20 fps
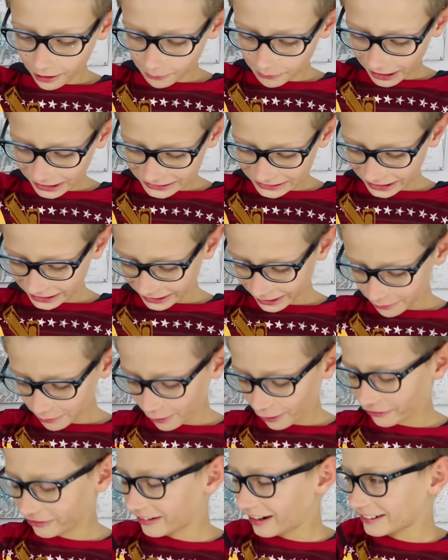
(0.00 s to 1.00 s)
I to get
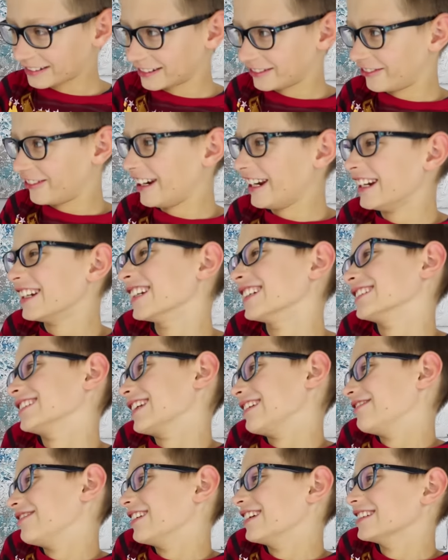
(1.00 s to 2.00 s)
both activators
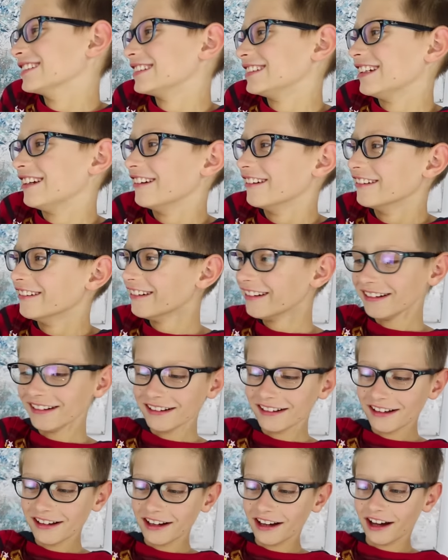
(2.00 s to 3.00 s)
if there's two.
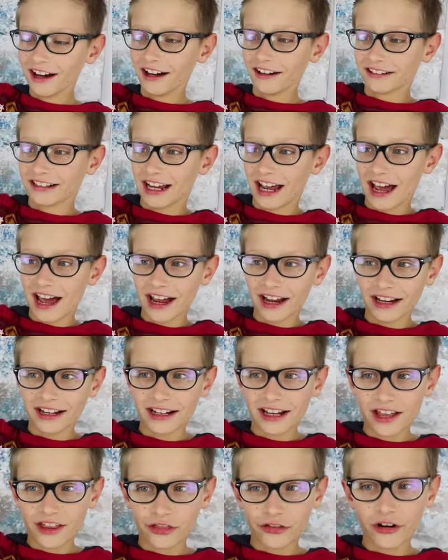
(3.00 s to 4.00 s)
Okay.